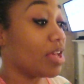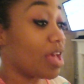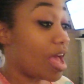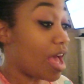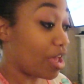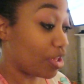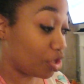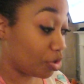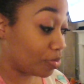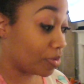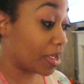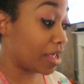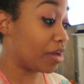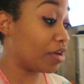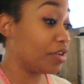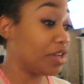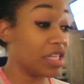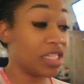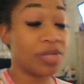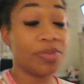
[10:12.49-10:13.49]
how you plan
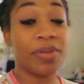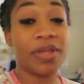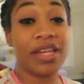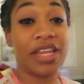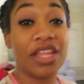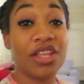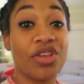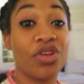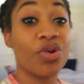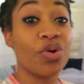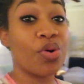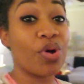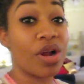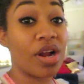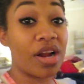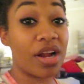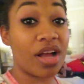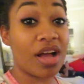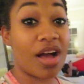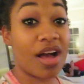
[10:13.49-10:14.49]
on disciplining
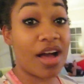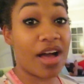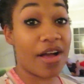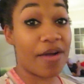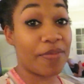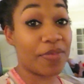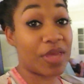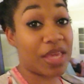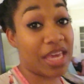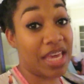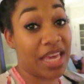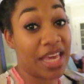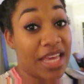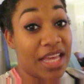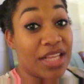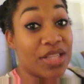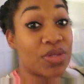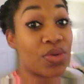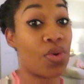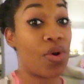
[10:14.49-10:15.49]
your um, kids,